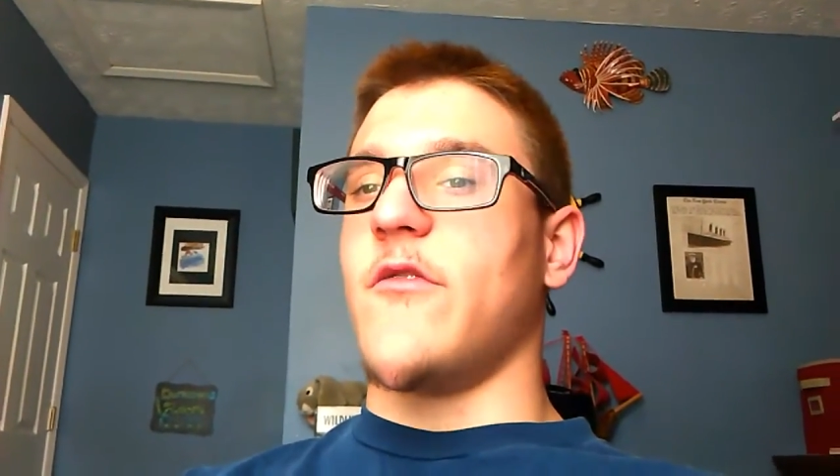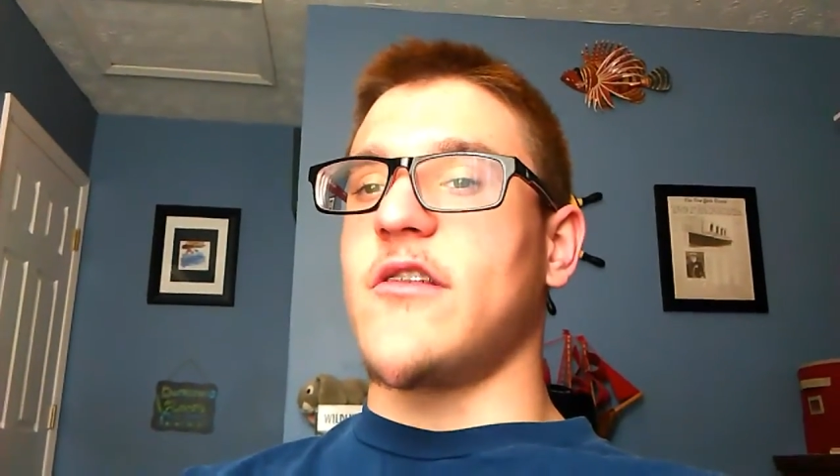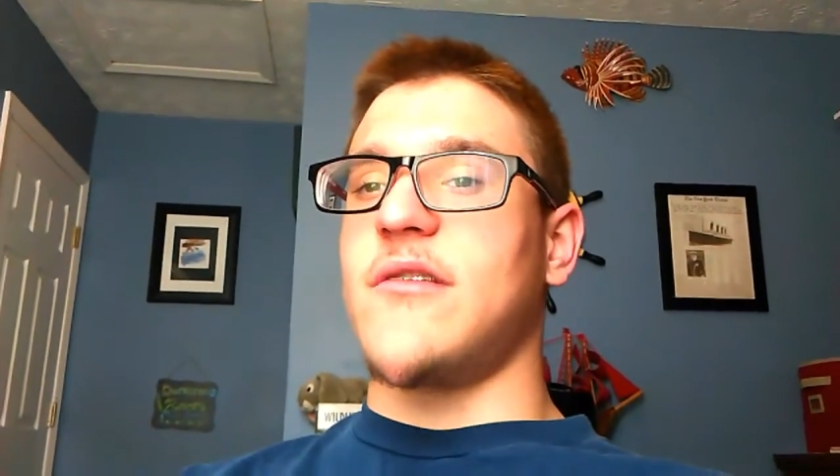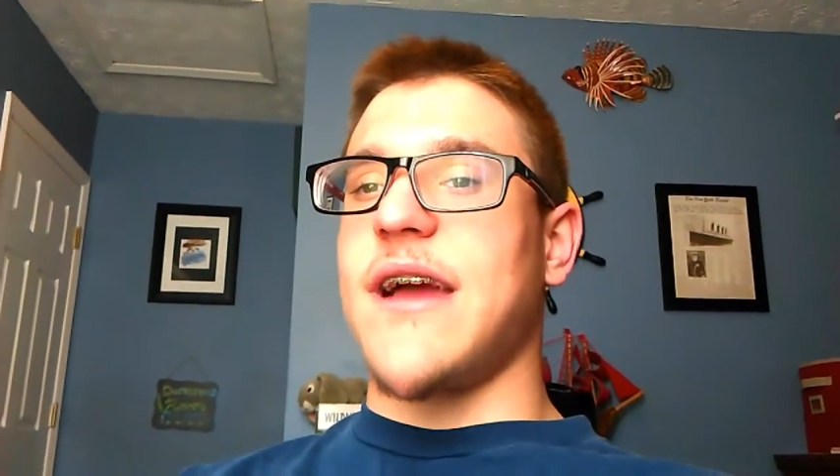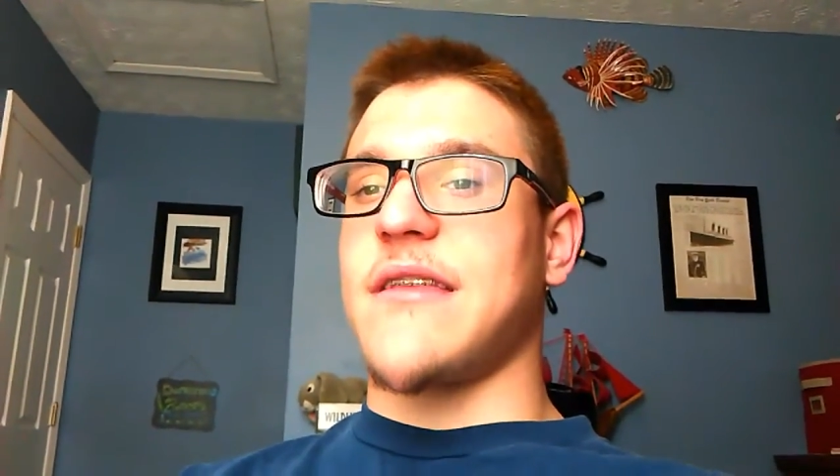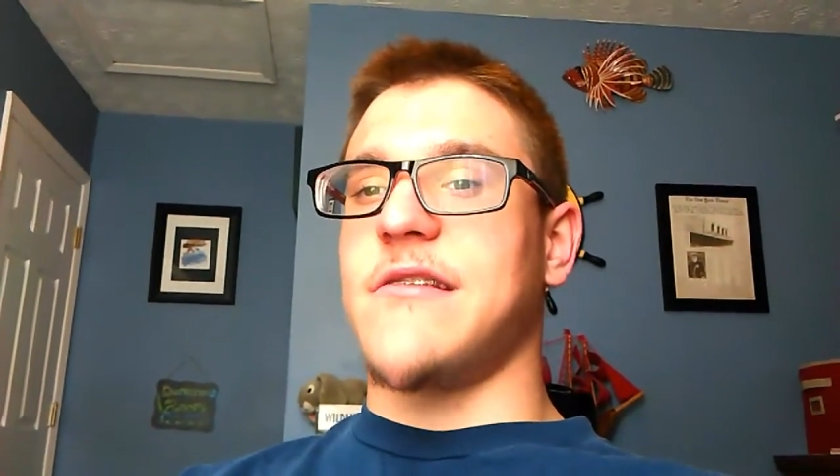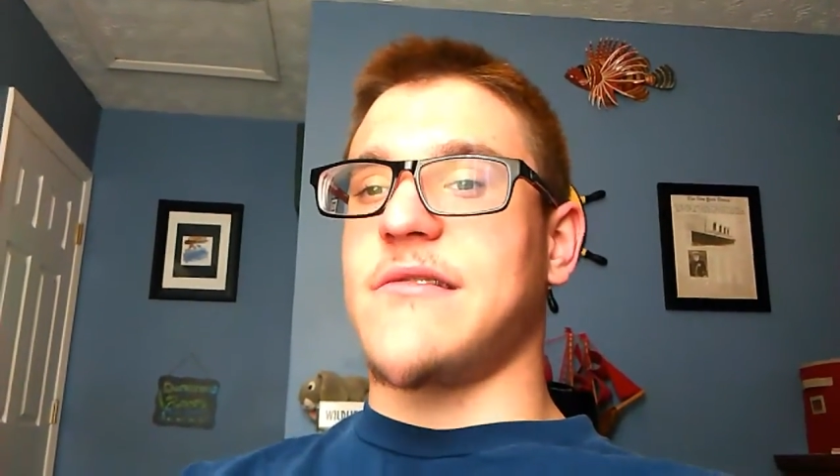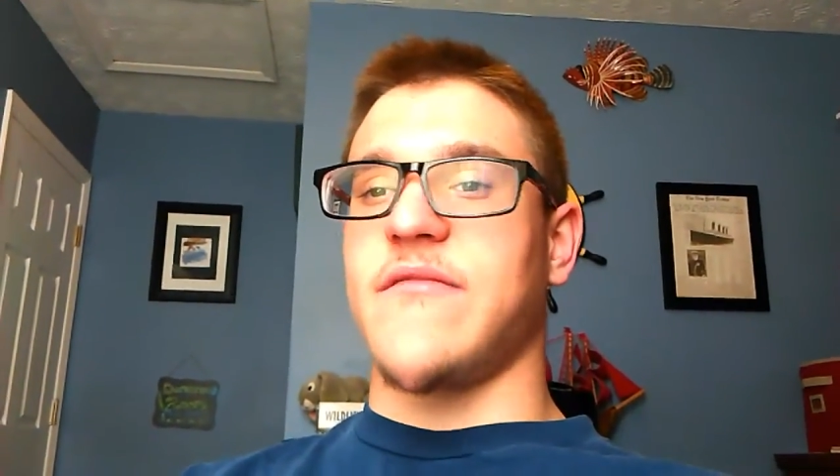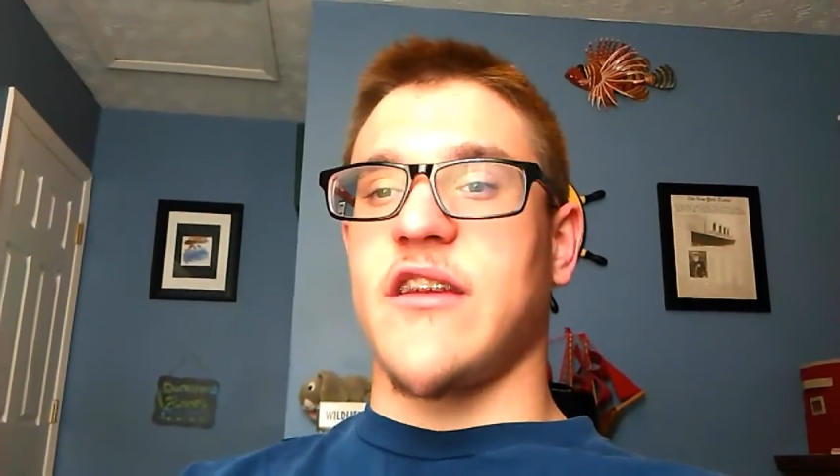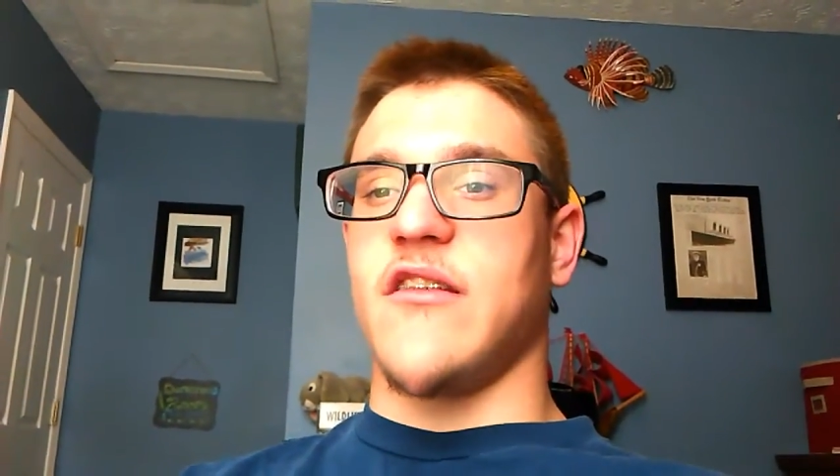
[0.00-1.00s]
force you guys to do
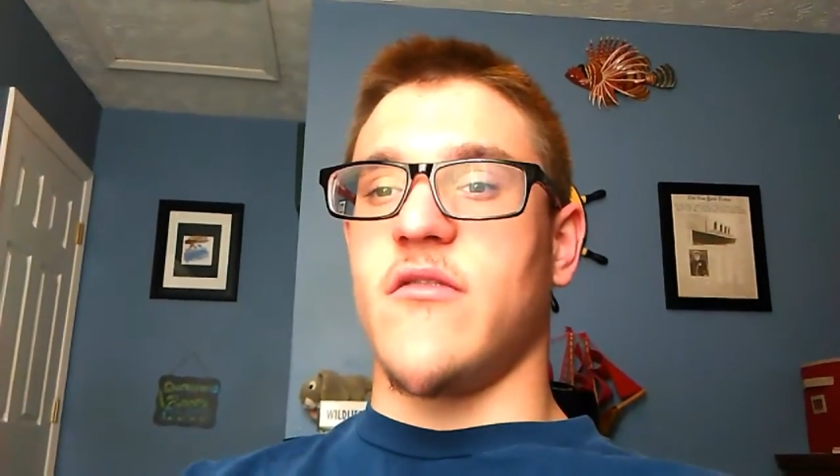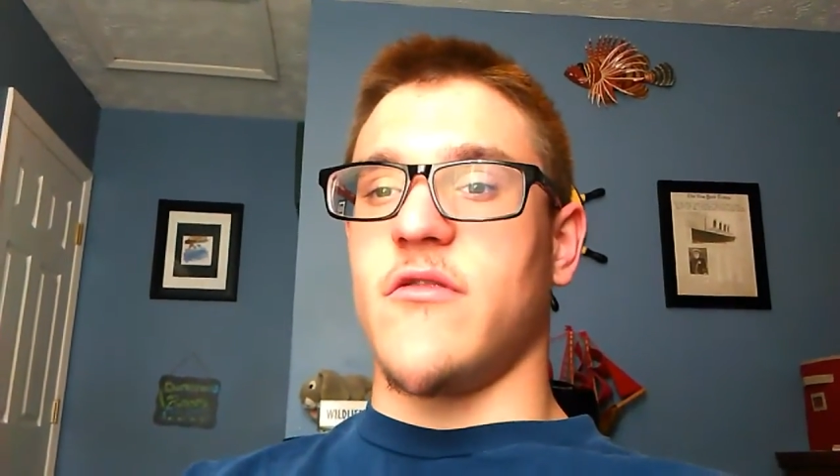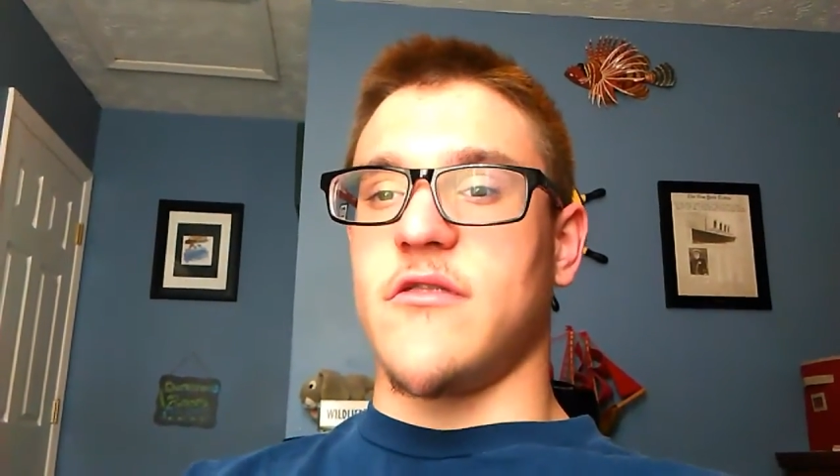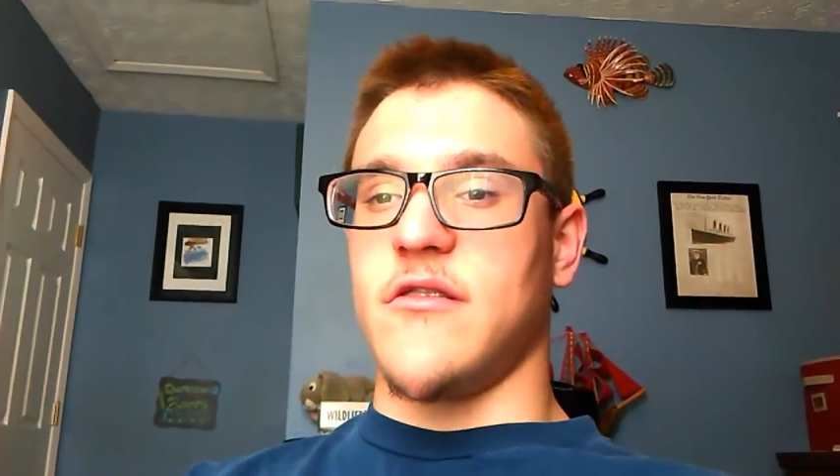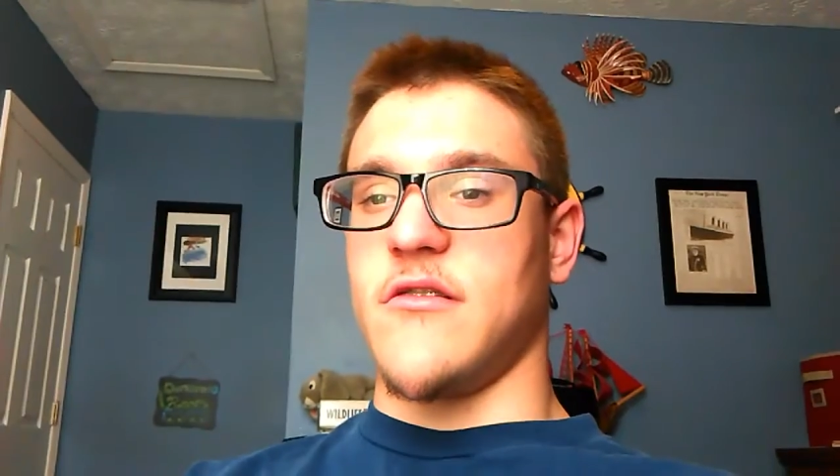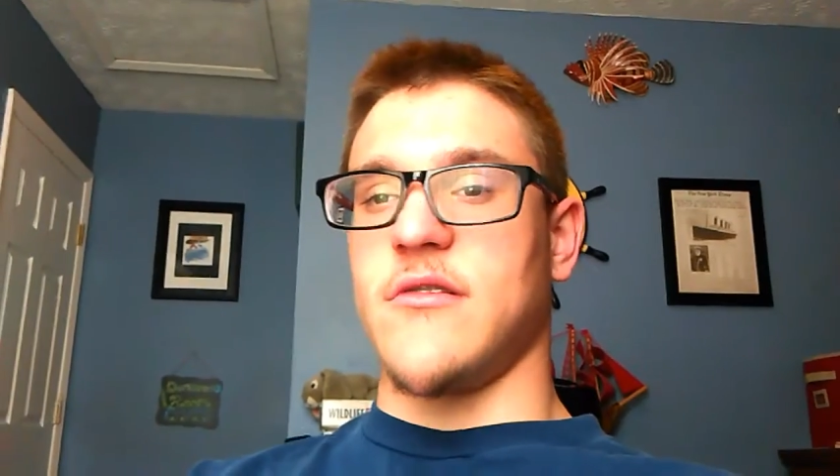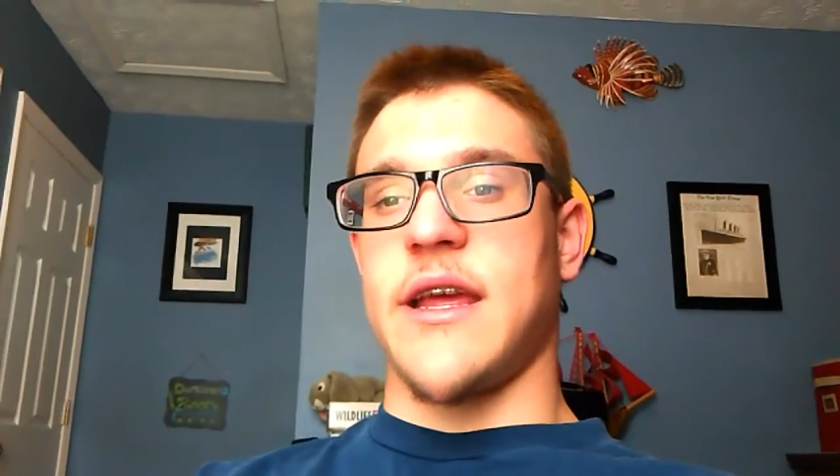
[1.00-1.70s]
something you don't want to do.